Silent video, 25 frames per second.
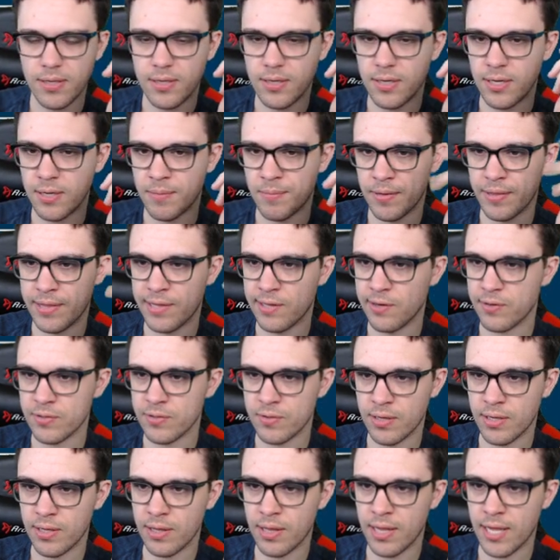Um, I think there's
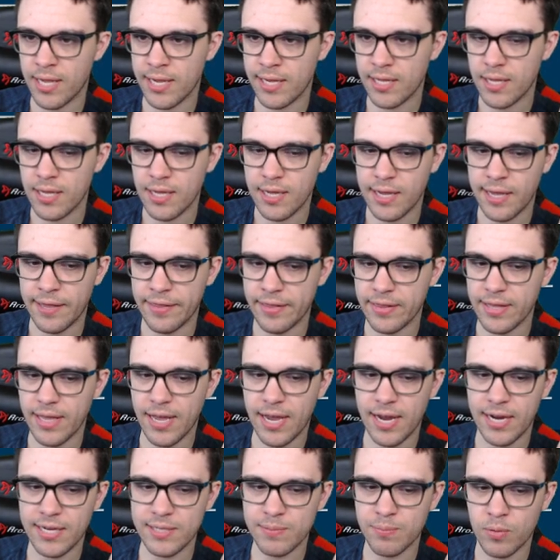only like I think the
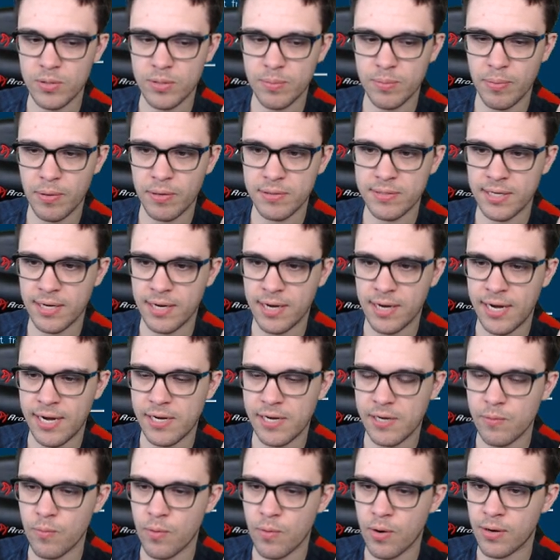highest multiplier is like an
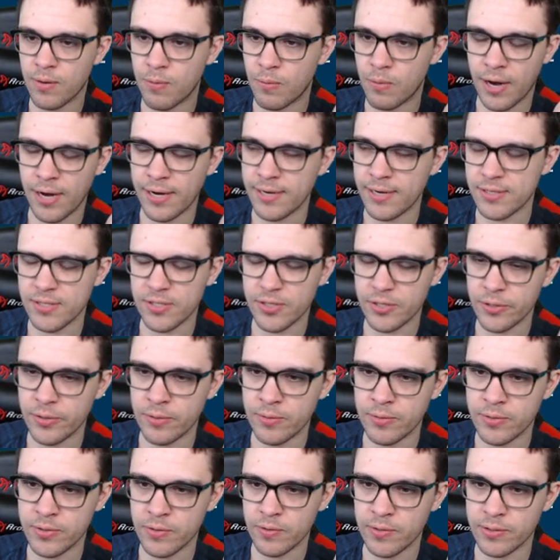81 or
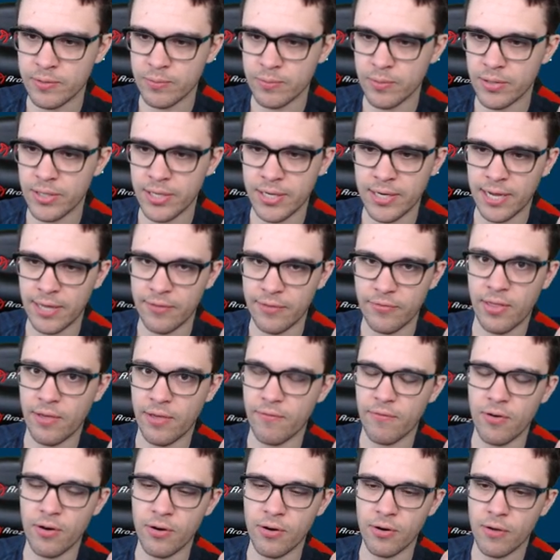82, so it's really not
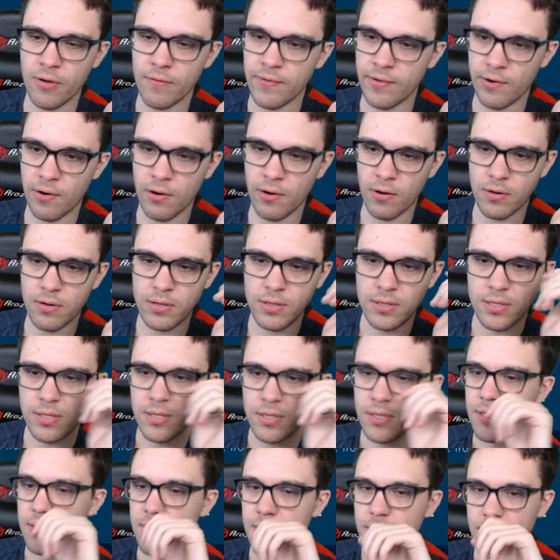that far off at all.
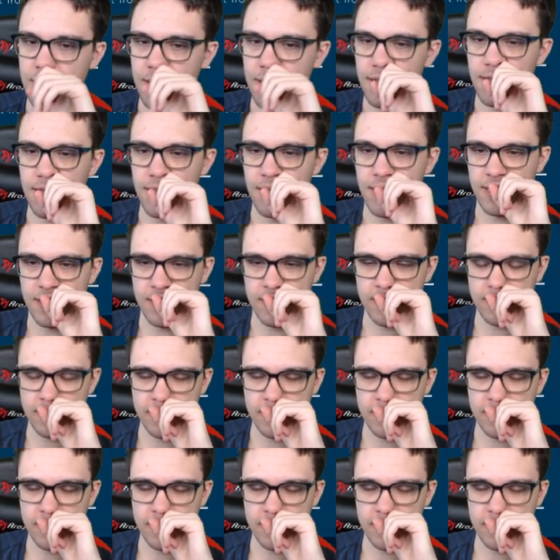Uh,